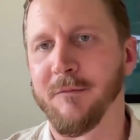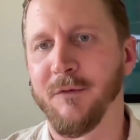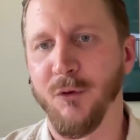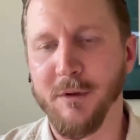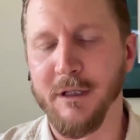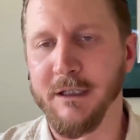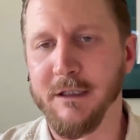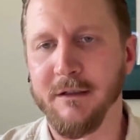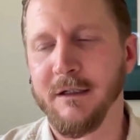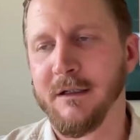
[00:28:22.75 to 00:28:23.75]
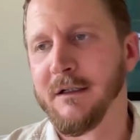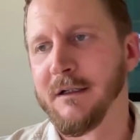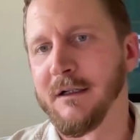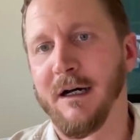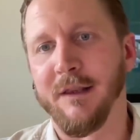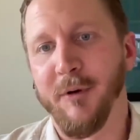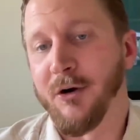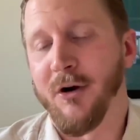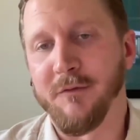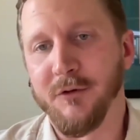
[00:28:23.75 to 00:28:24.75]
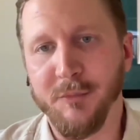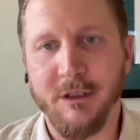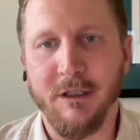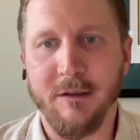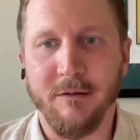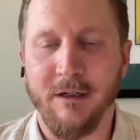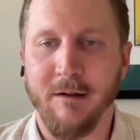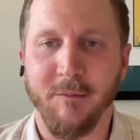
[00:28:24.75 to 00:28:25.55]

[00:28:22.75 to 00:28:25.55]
formulated, the better off you'll be,